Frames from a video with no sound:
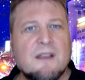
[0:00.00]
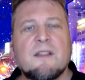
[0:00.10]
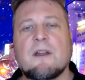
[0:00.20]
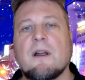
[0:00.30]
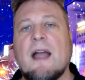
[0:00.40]

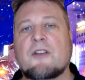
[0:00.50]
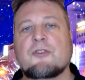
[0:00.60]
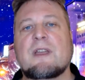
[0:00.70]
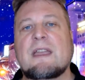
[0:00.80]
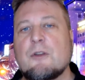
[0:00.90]
They're
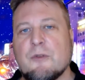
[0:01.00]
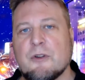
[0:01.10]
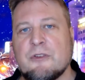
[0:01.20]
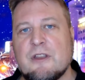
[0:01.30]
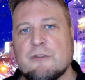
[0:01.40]
actually
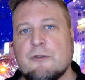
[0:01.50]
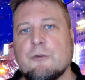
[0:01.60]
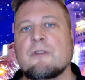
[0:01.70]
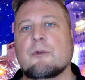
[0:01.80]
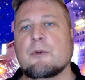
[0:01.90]
university
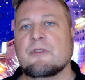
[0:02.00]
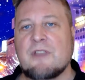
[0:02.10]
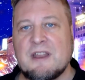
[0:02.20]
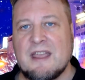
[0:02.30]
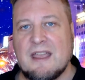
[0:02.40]
students who are
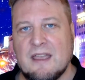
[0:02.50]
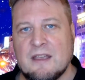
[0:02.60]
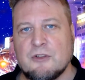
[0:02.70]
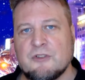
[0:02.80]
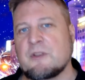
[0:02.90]
studying
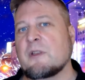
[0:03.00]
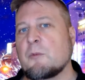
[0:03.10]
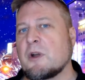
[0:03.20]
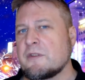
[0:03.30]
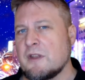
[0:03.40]
English because they
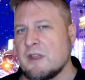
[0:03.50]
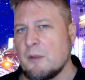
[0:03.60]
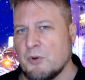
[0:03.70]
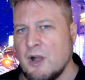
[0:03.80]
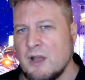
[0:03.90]
want to study
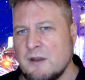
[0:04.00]
abroad,